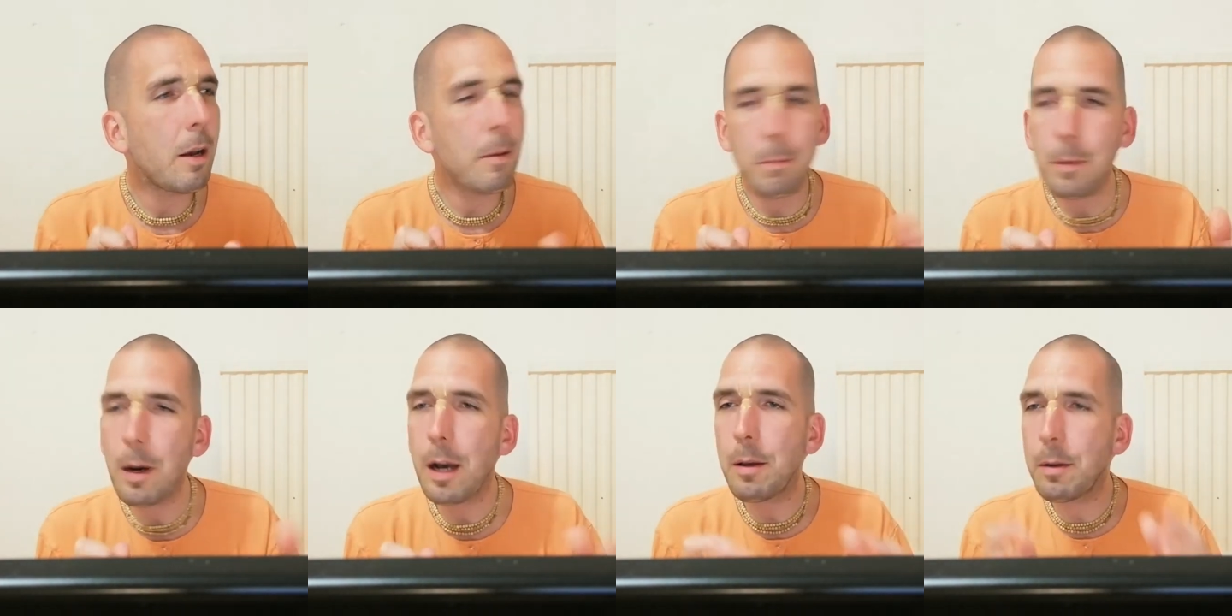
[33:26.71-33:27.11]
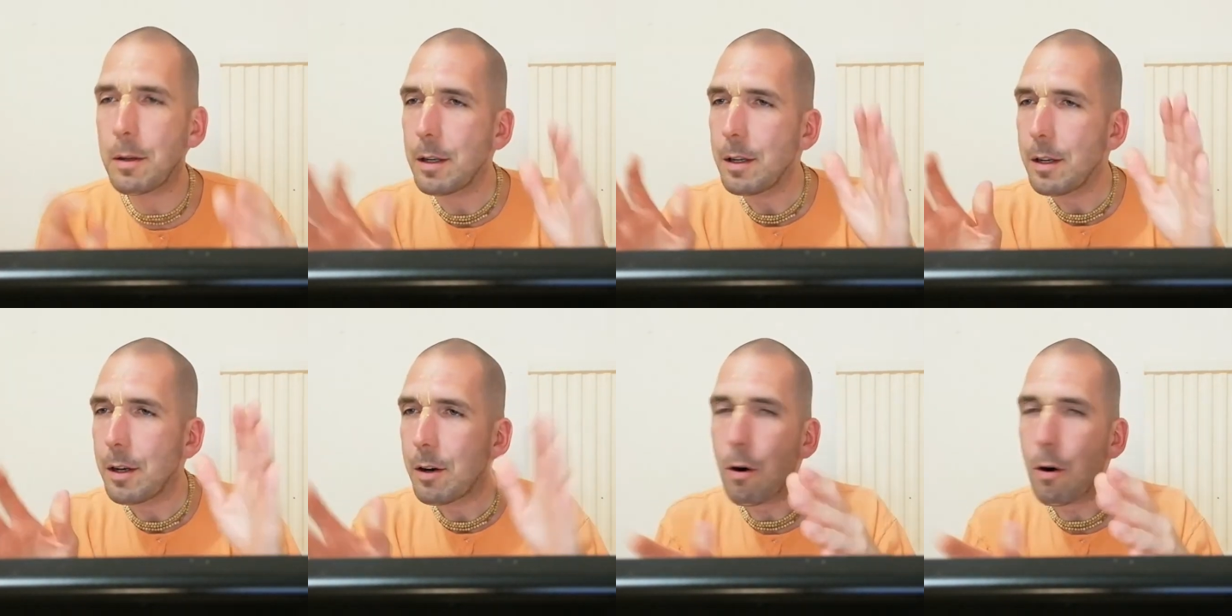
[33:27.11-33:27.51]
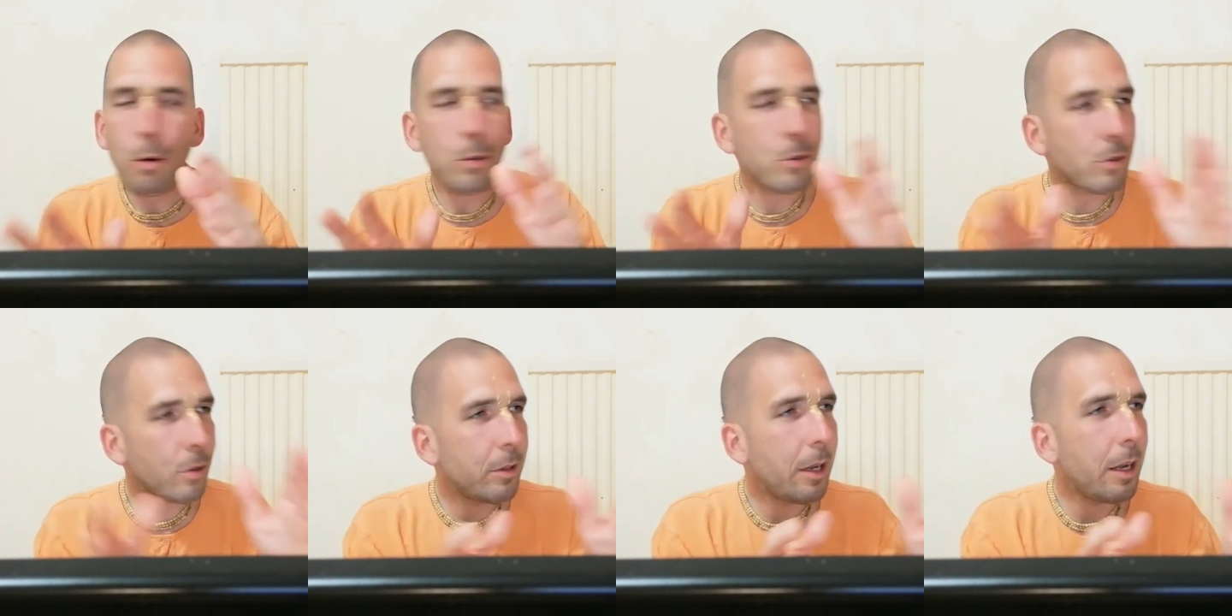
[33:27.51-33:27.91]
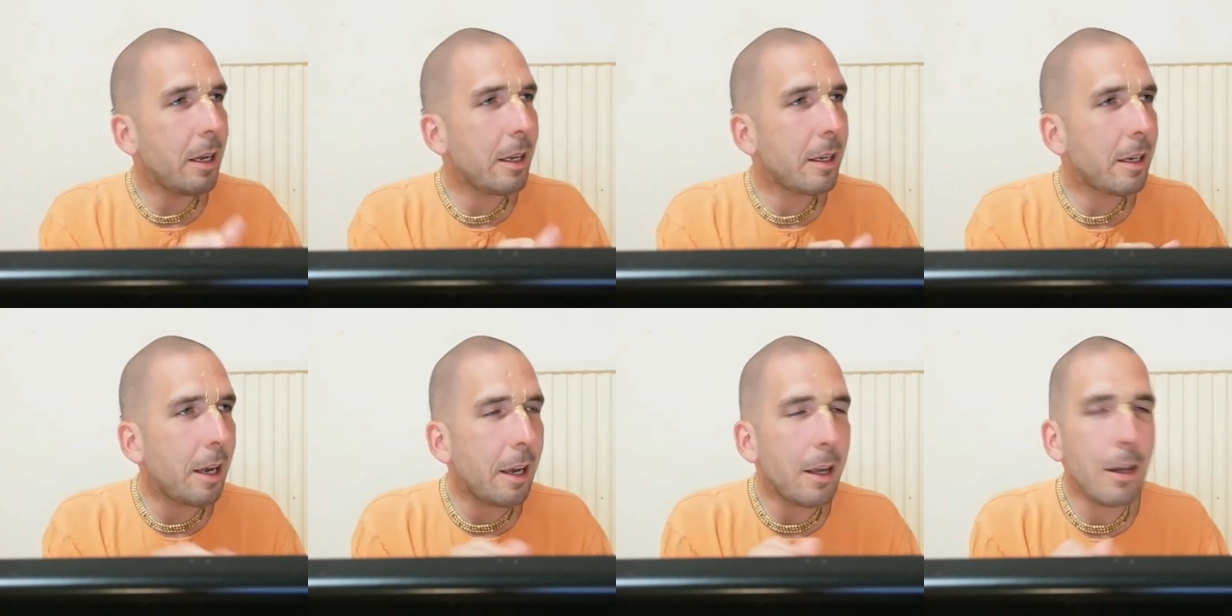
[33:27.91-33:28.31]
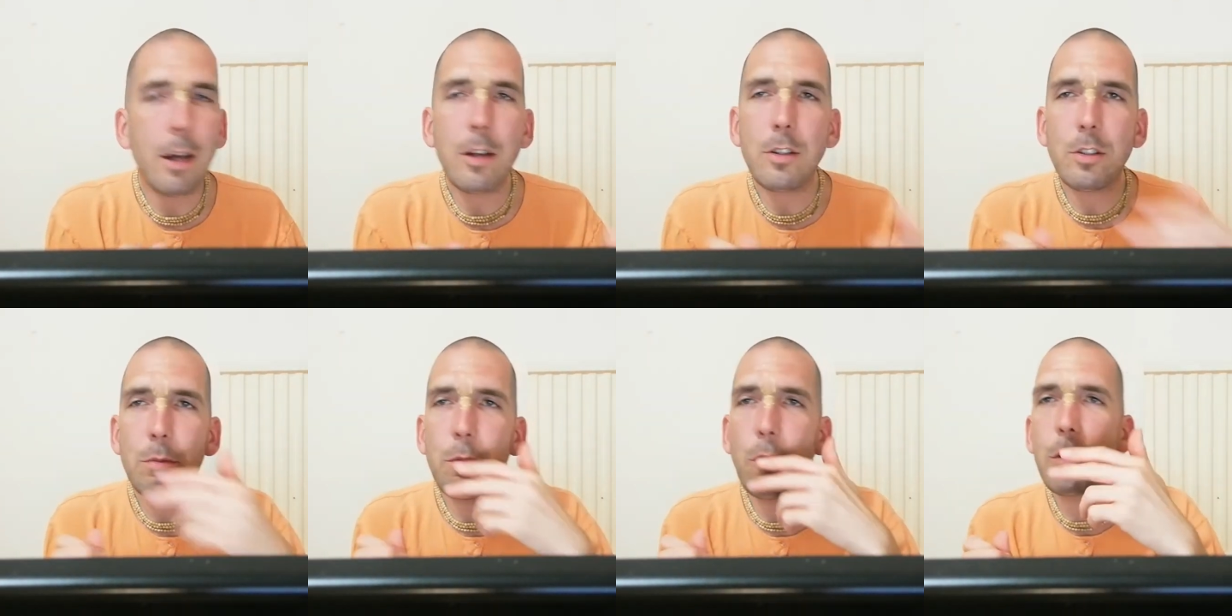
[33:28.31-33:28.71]
I also dedicate, I
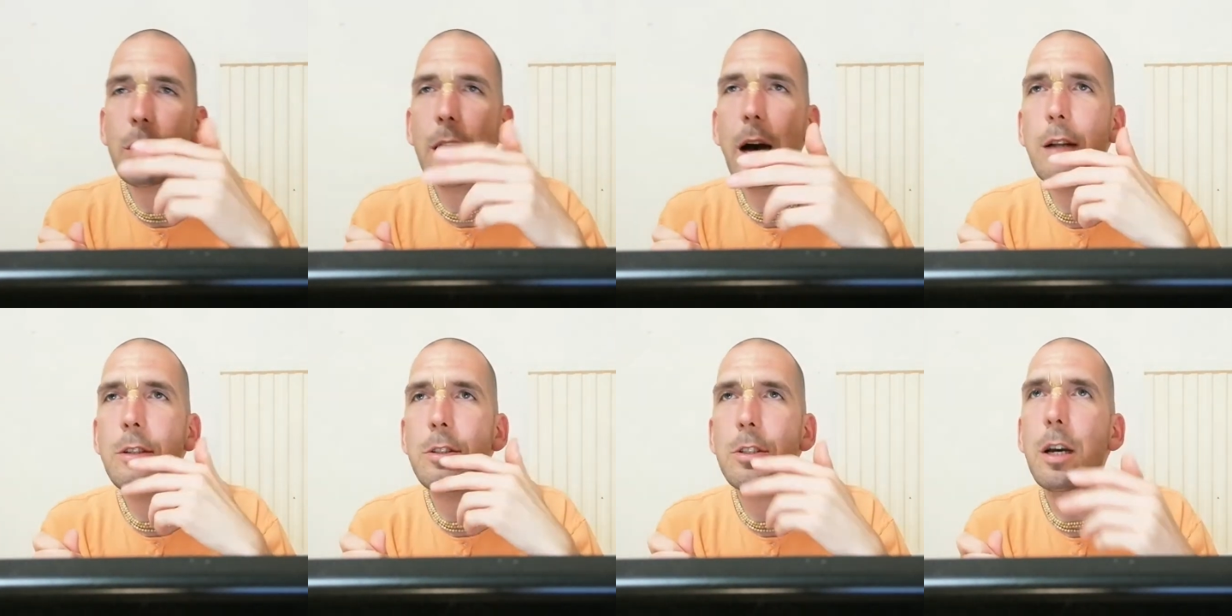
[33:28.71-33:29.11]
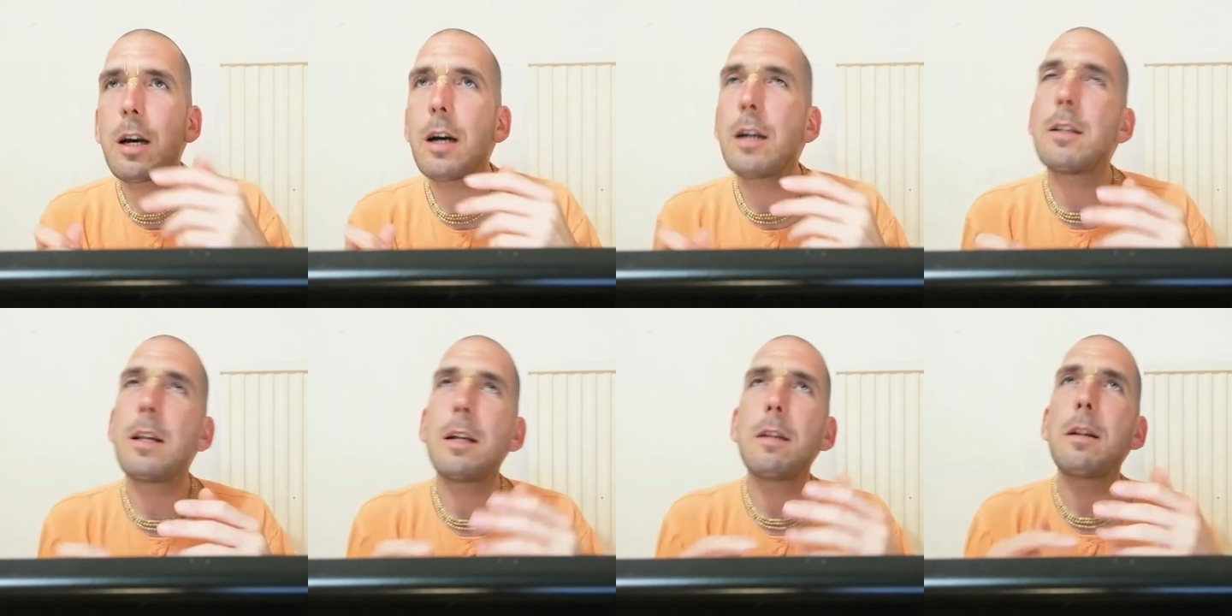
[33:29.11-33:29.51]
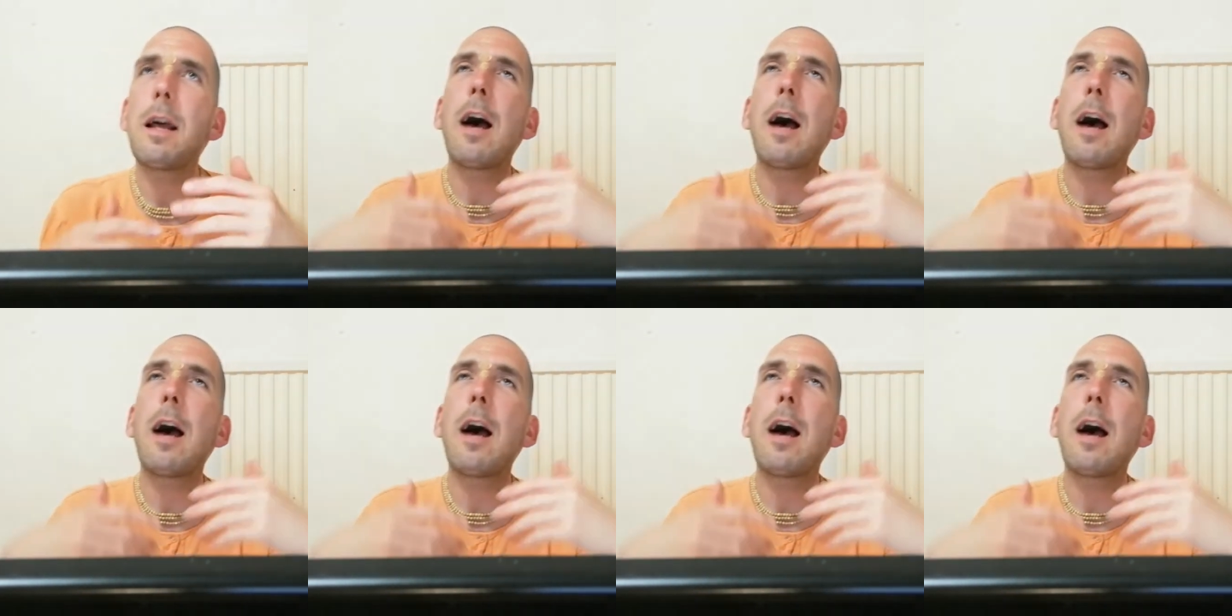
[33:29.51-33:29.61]
smoke ganja and then